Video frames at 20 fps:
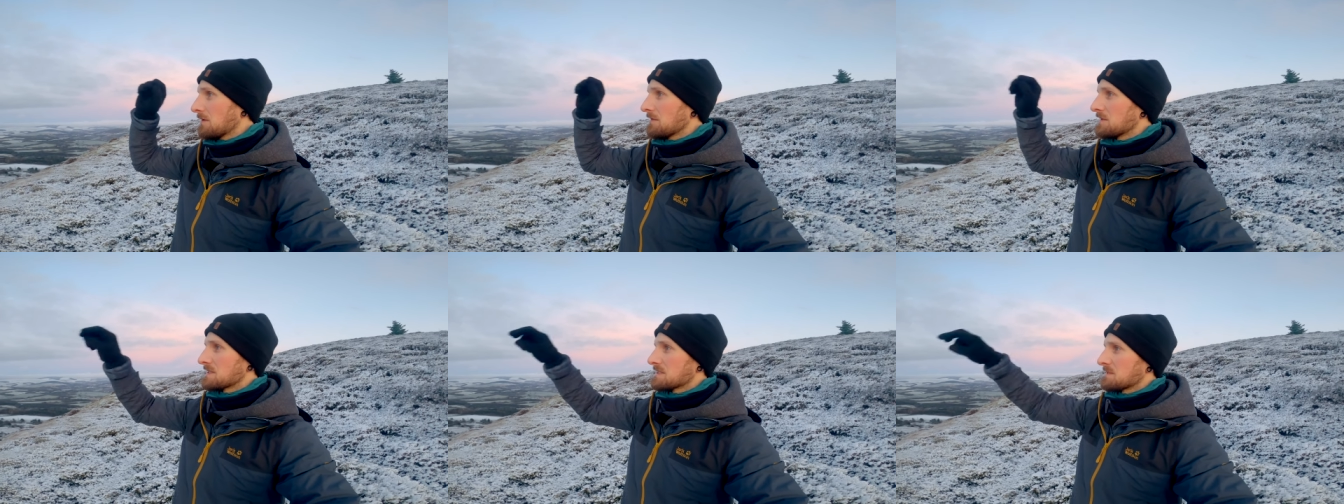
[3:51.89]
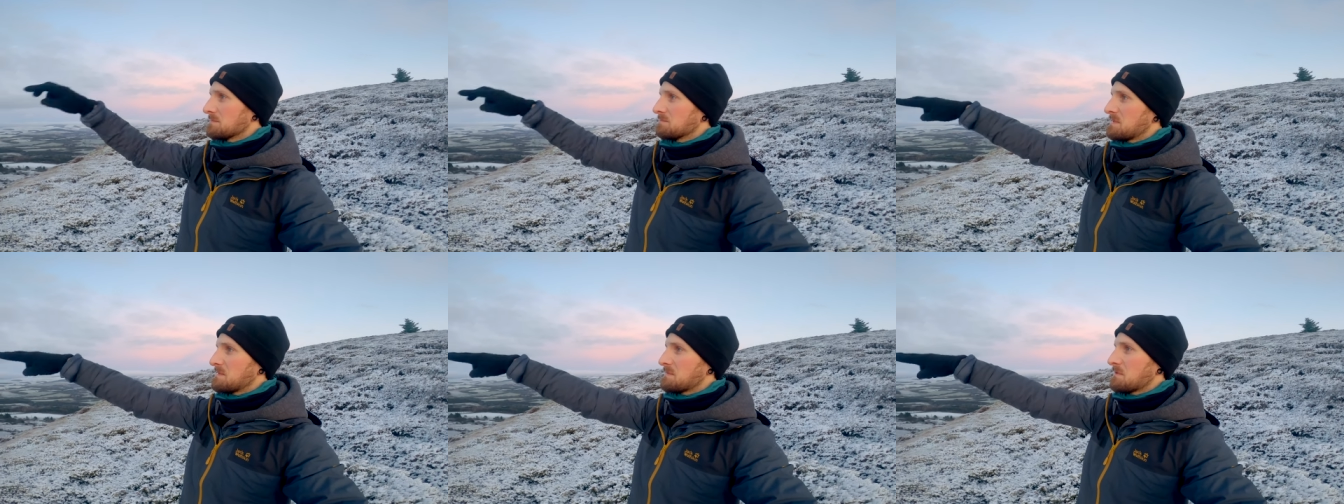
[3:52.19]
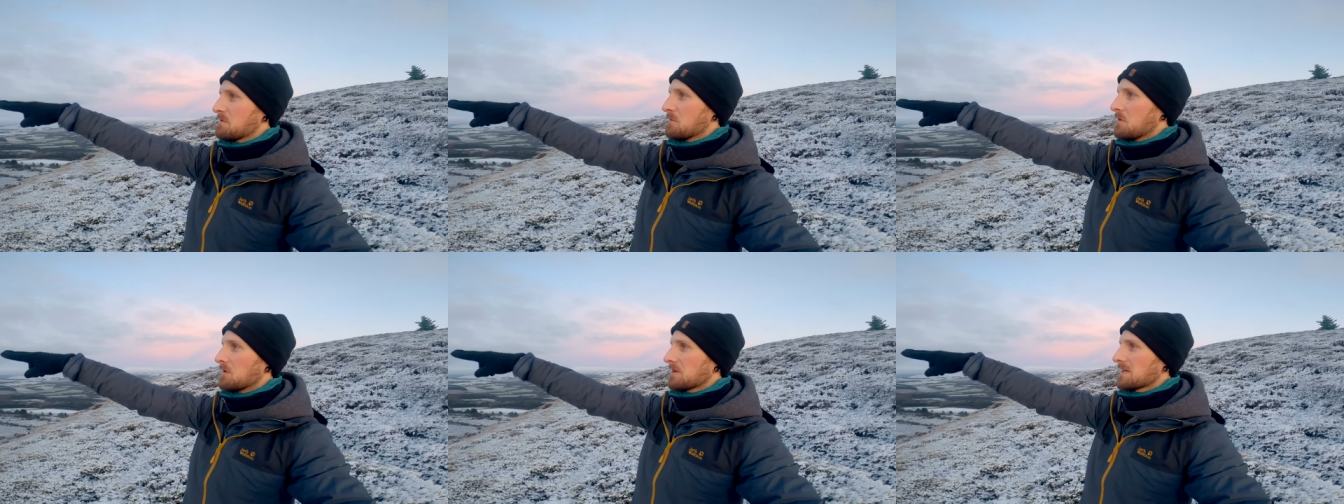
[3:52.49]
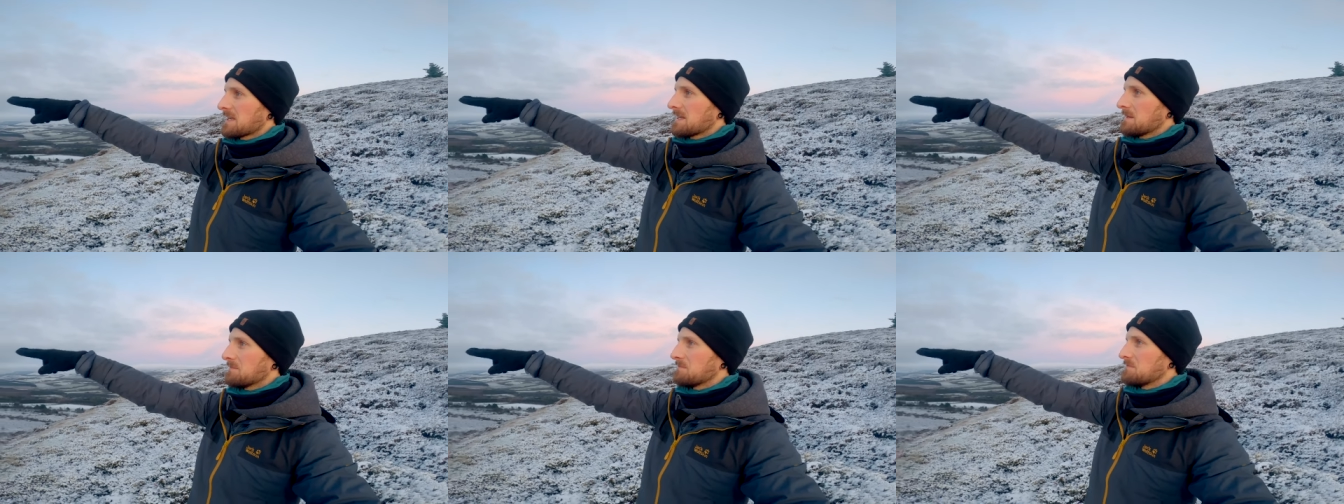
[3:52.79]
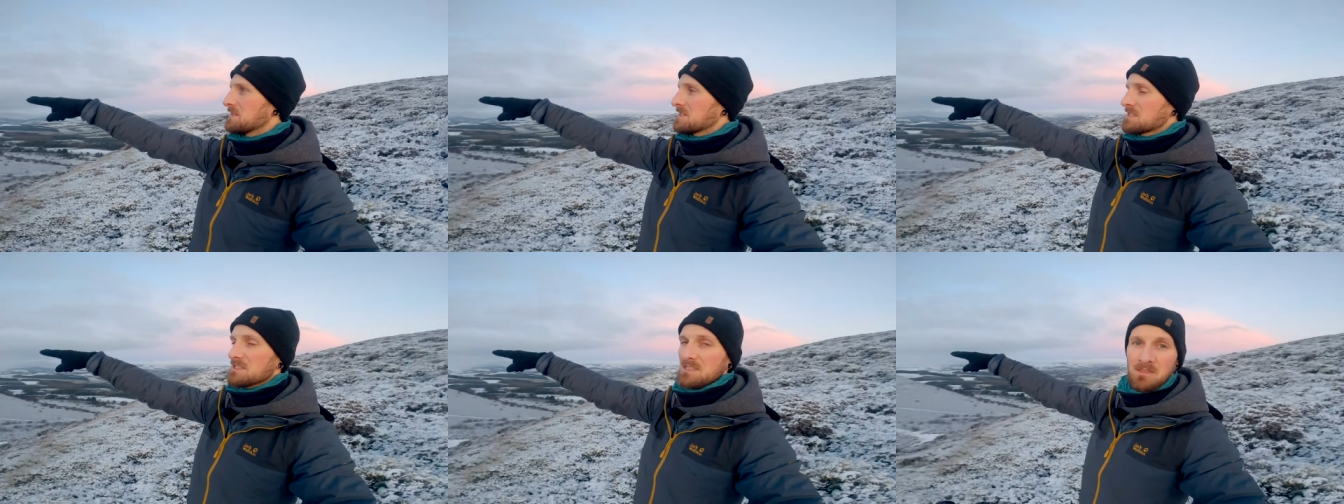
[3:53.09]
there's some people walking up
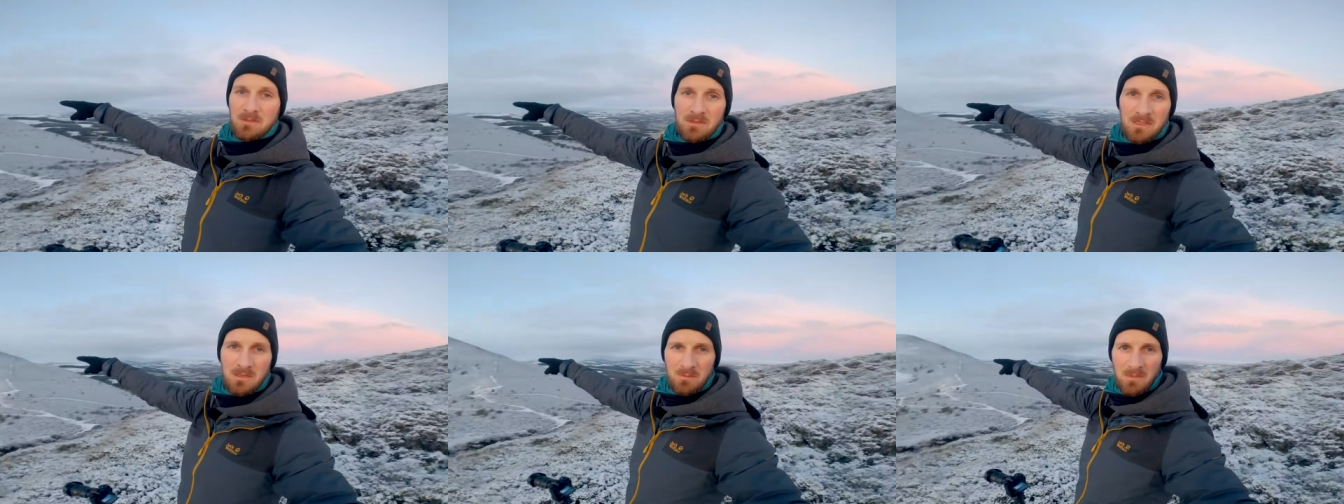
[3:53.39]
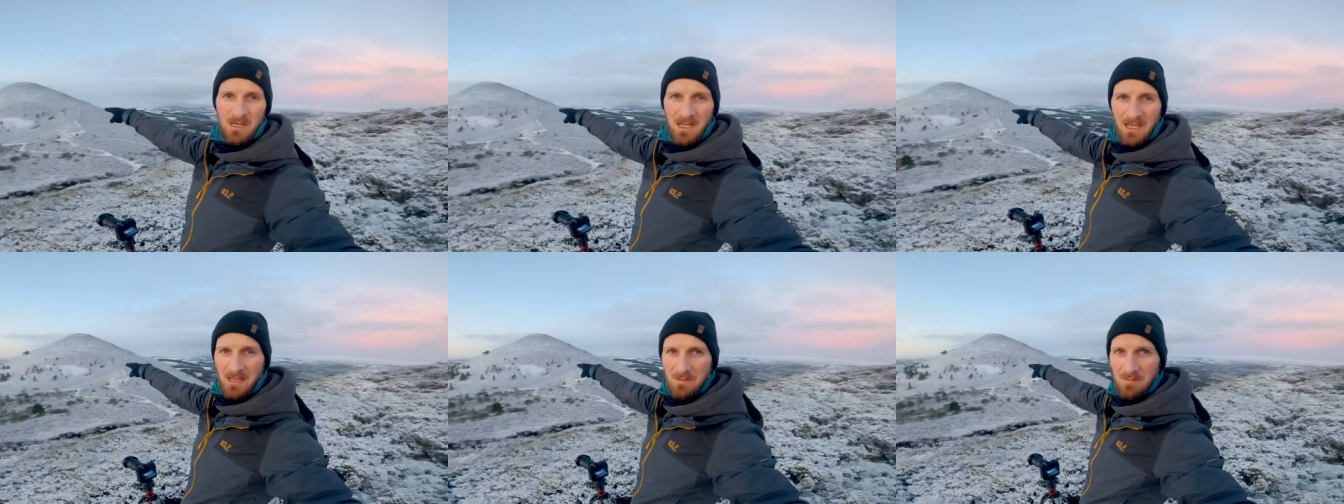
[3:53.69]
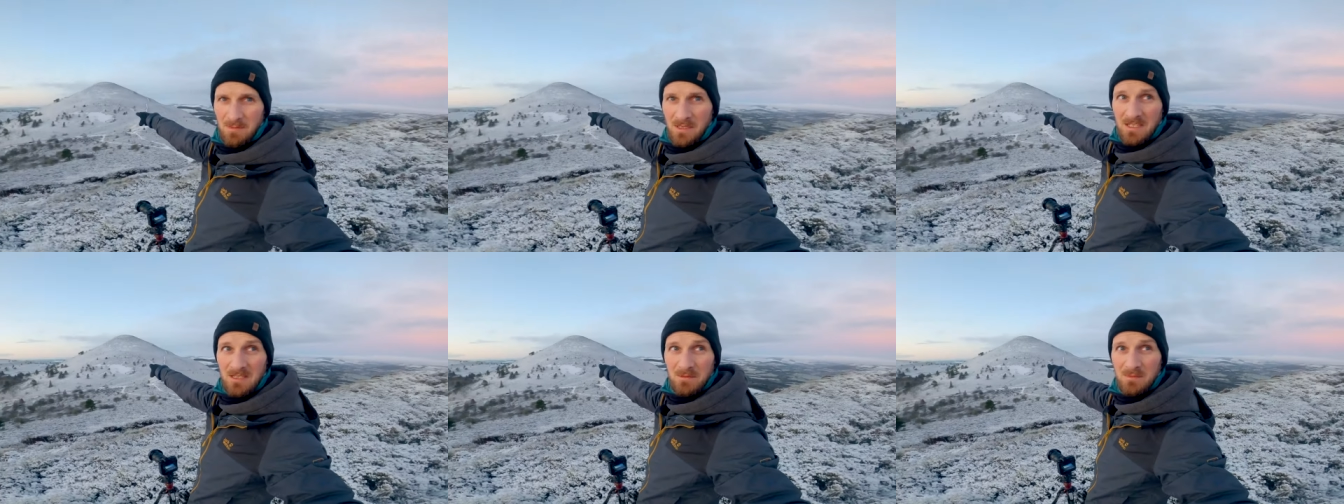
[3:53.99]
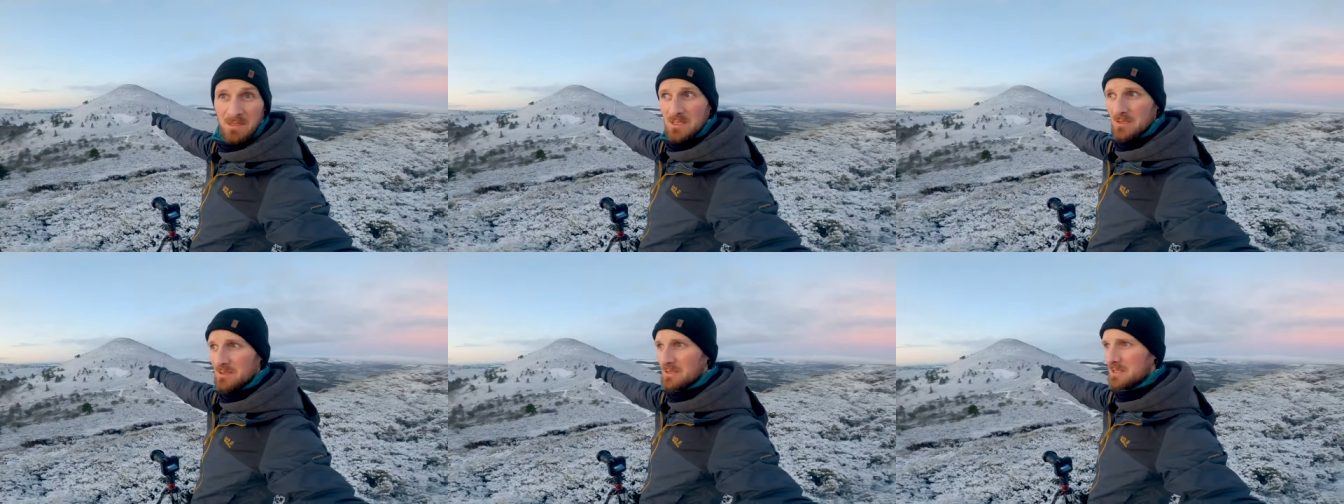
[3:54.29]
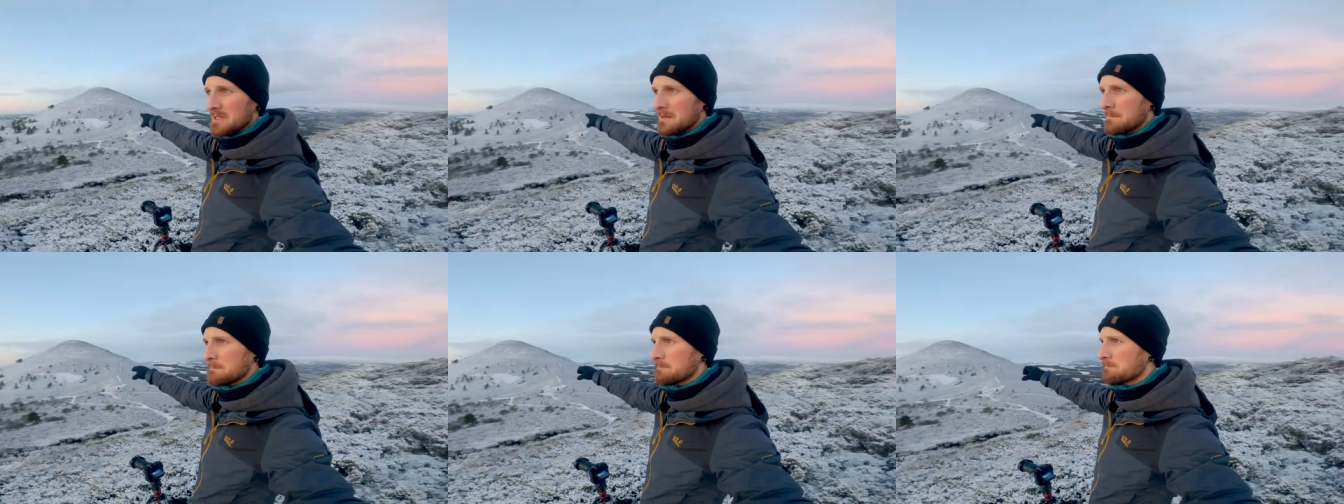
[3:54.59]
this Eildon behind me in the middle here.